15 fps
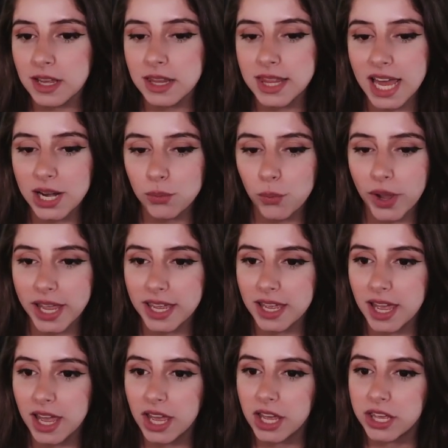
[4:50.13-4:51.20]
That
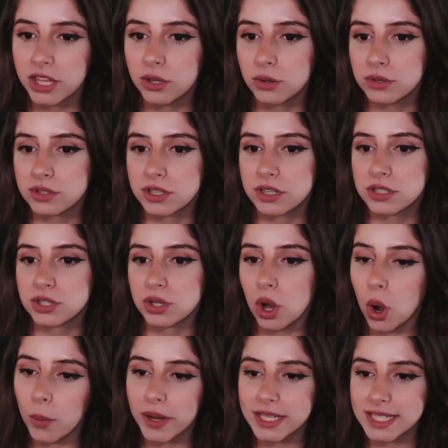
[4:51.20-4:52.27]
way, users
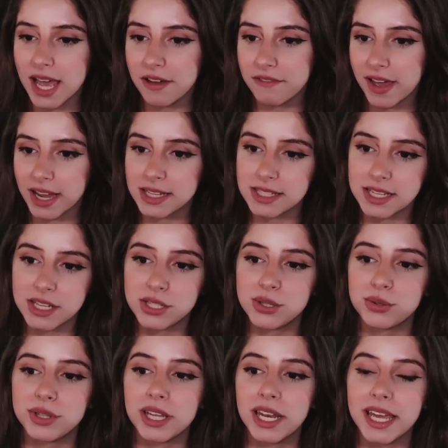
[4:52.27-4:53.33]
always have
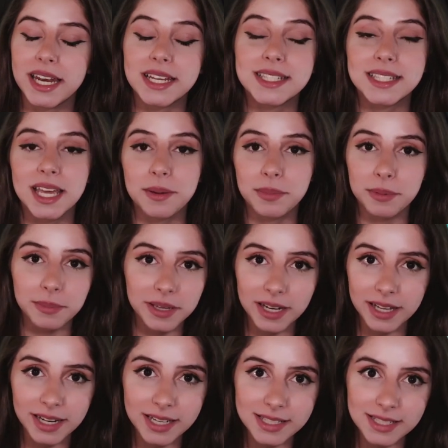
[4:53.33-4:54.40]
access to the latest
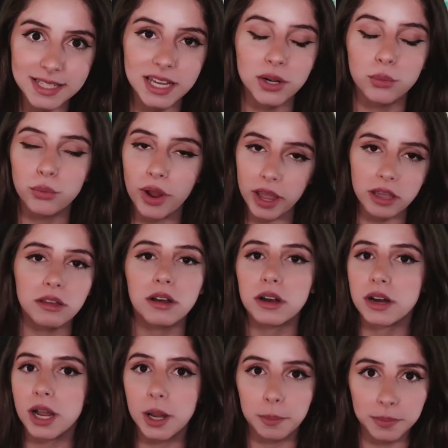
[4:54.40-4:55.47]
capabilities and
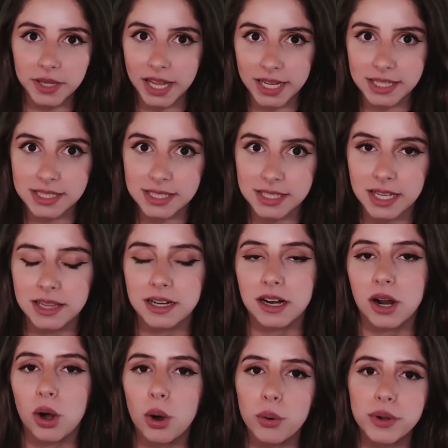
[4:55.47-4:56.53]
regular updates, and
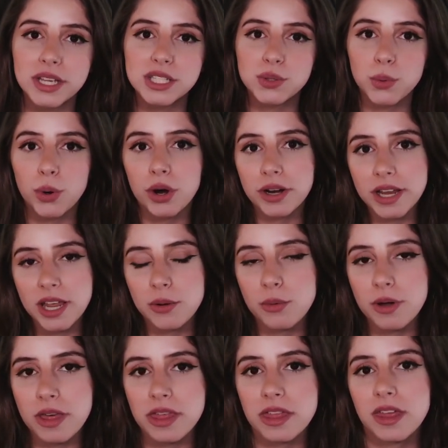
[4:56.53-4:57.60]
they're always working
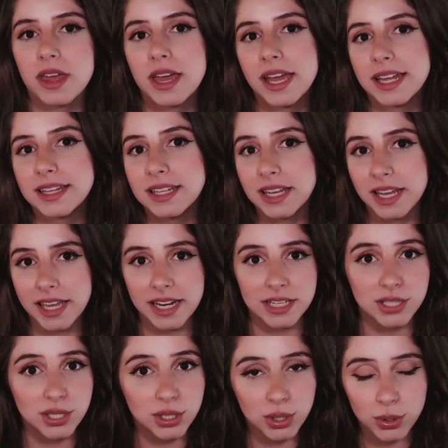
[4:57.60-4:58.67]
with the
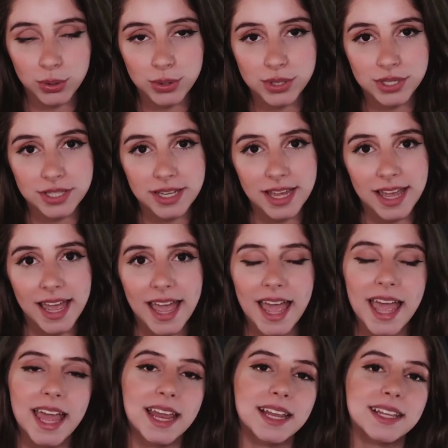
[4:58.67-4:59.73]
latest tools.
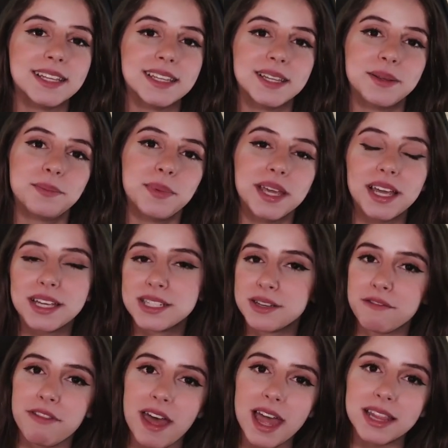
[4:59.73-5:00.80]
And because
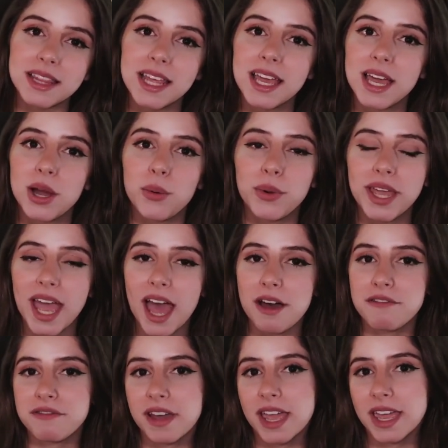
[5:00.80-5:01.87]
of that, we
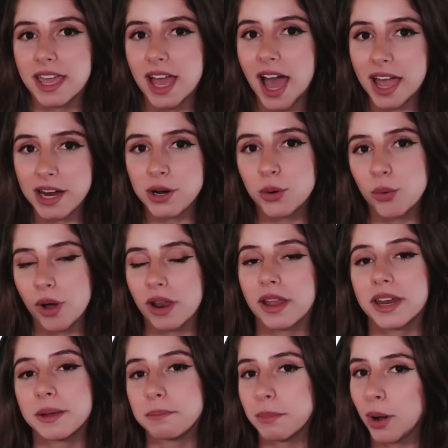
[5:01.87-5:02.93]
have a higher
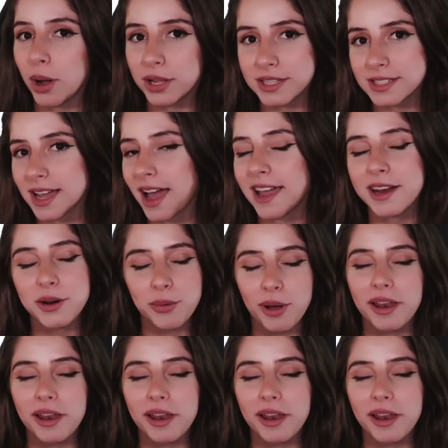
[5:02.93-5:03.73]
quality bots, higher